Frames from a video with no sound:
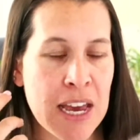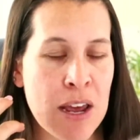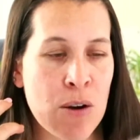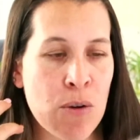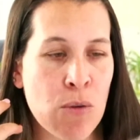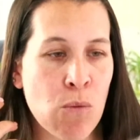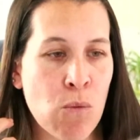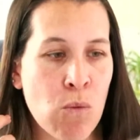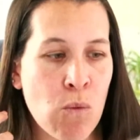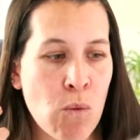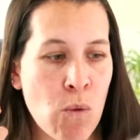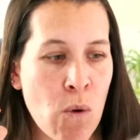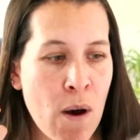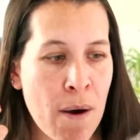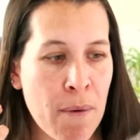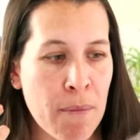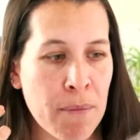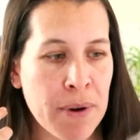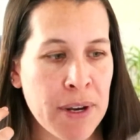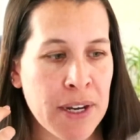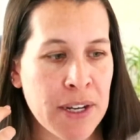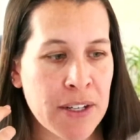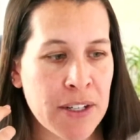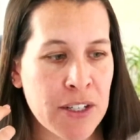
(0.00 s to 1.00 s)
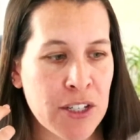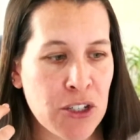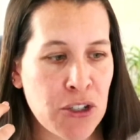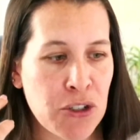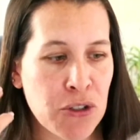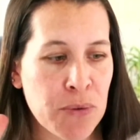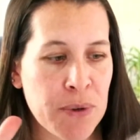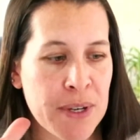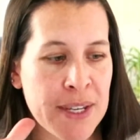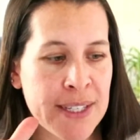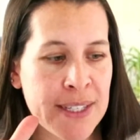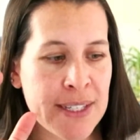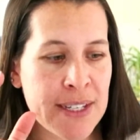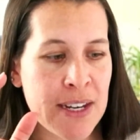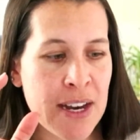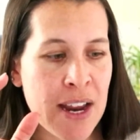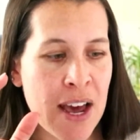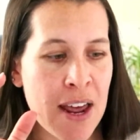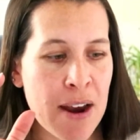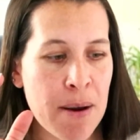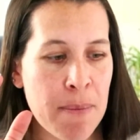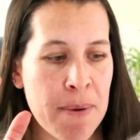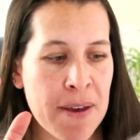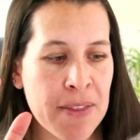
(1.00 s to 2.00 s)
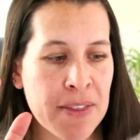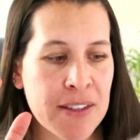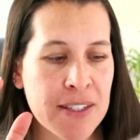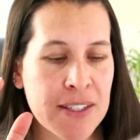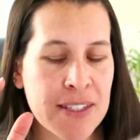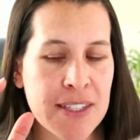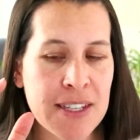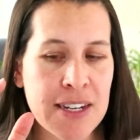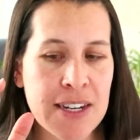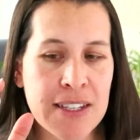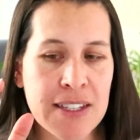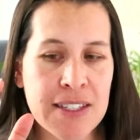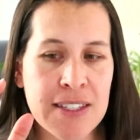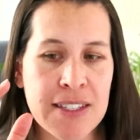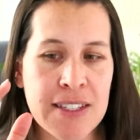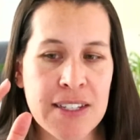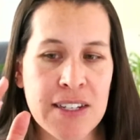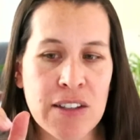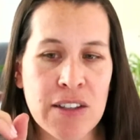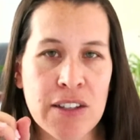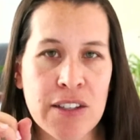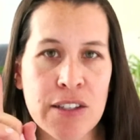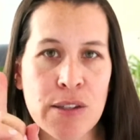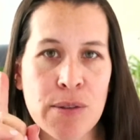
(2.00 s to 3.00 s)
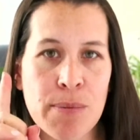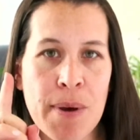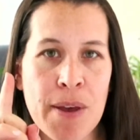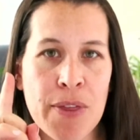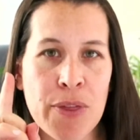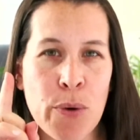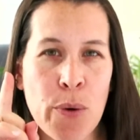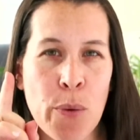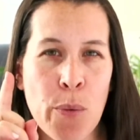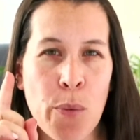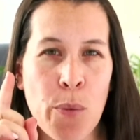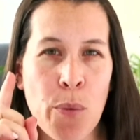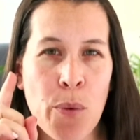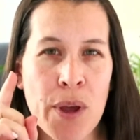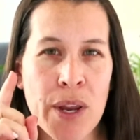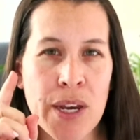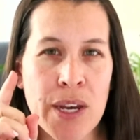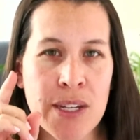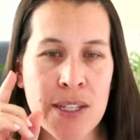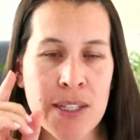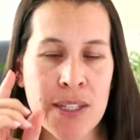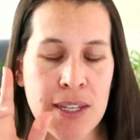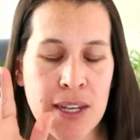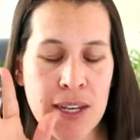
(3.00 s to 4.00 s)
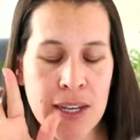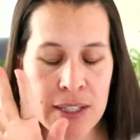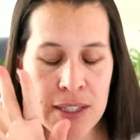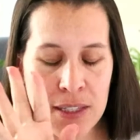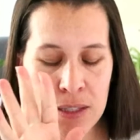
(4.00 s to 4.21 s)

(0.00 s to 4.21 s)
and what we need to do is not about the sitting still, it's about the witnessing.